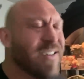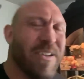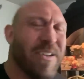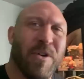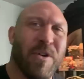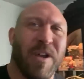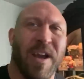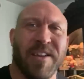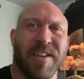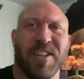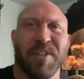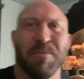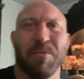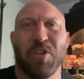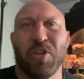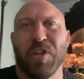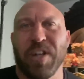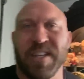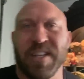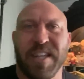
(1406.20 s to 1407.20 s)
New
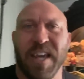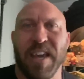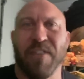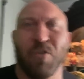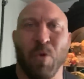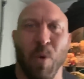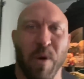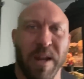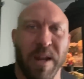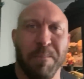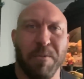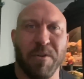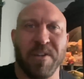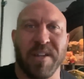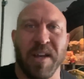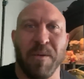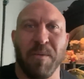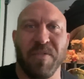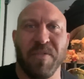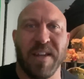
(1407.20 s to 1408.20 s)
customers, you can save
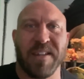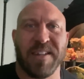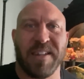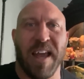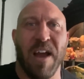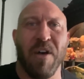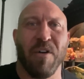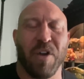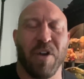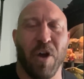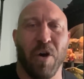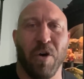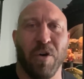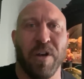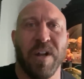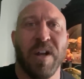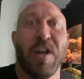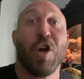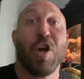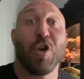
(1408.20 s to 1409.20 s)
20% with discount
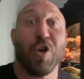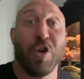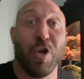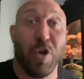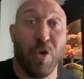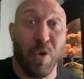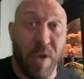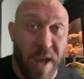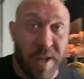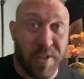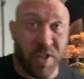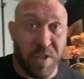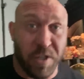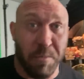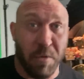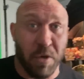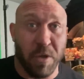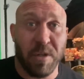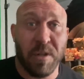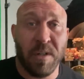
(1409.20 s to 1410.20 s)
code
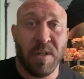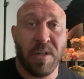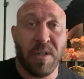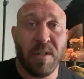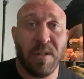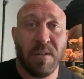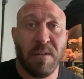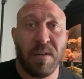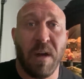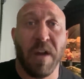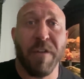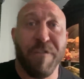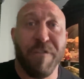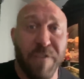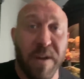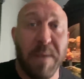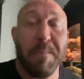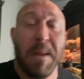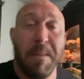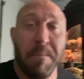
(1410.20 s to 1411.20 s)
NEWCUSTOMER on
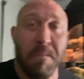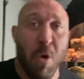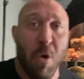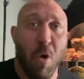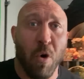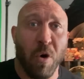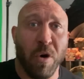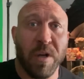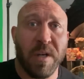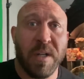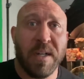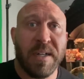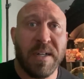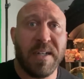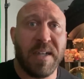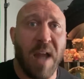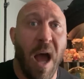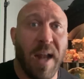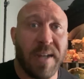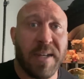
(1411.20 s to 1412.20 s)

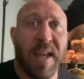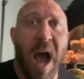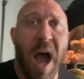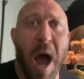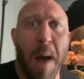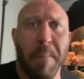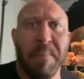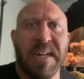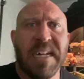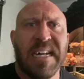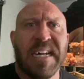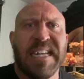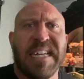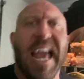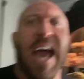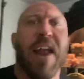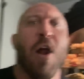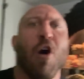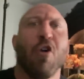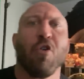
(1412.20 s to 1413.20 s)
feedmemore.com.
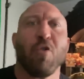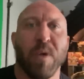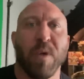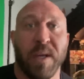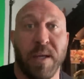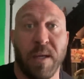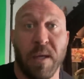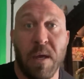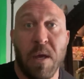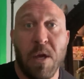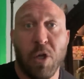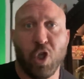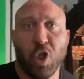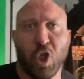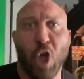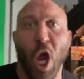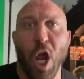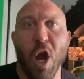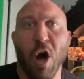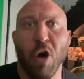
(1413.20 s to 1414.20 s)
Get hungry,
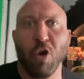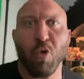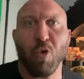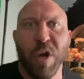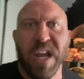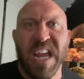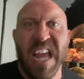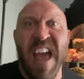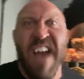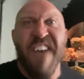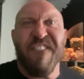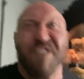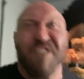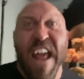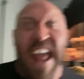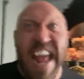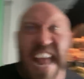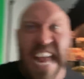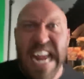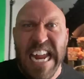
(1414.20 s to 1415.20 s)
stay hungry,
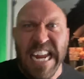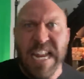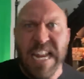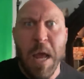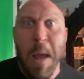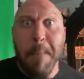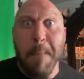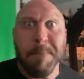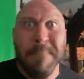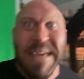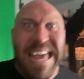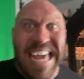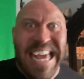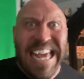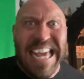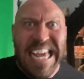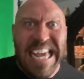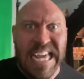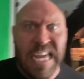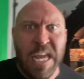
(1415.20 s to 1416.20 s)
feed
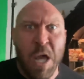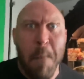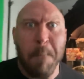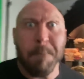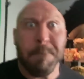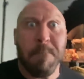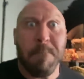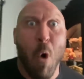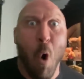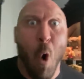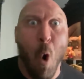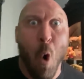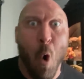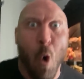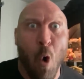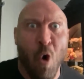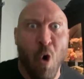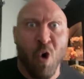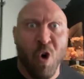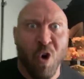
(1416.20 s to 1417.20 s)
me
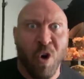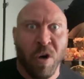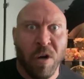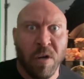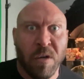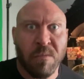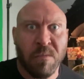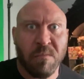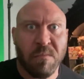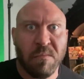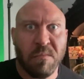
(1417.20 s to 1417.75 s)
more.